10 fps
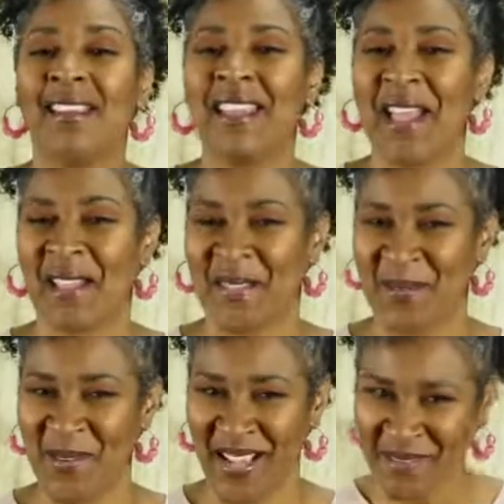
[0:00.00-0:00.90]
Guess
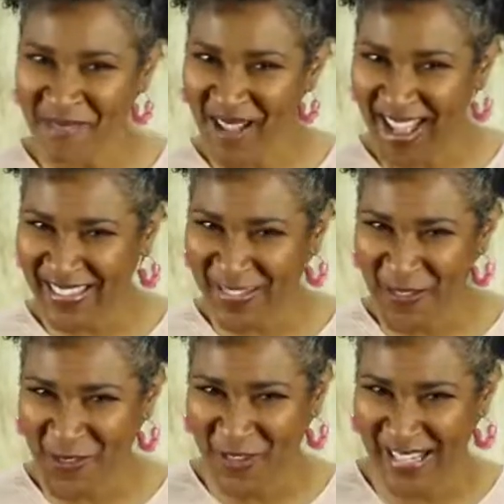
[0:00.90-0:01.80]
what, my
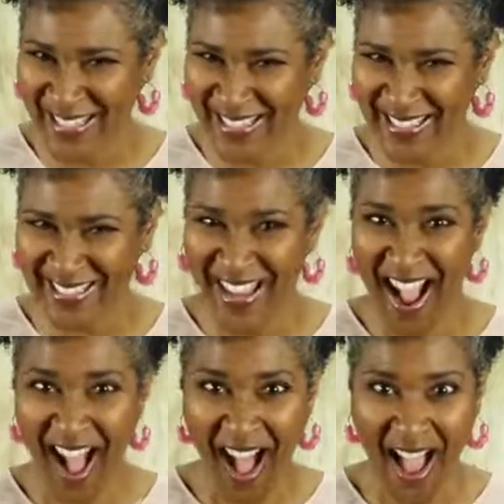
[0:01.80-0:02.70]
little friends?
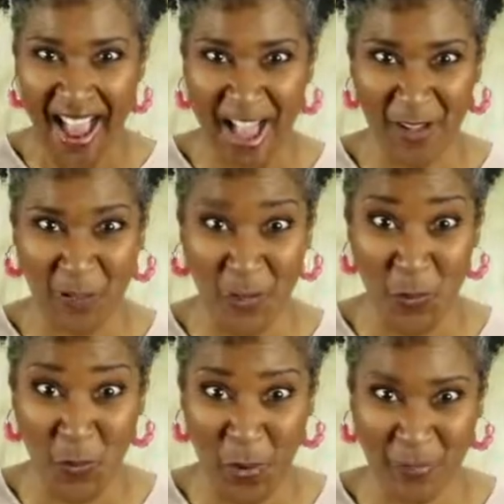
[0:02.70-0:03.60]
I have a new
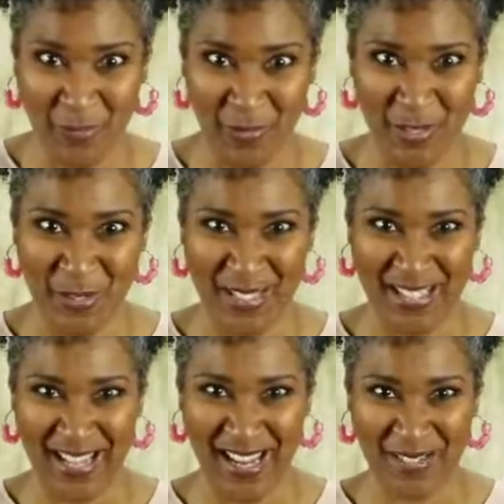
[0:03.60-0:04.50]
word for you
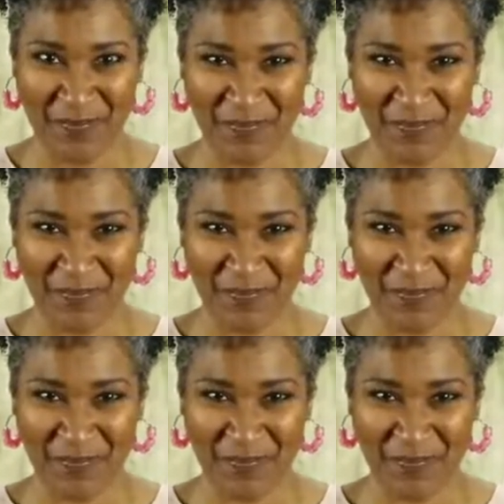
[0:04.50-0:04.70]
today.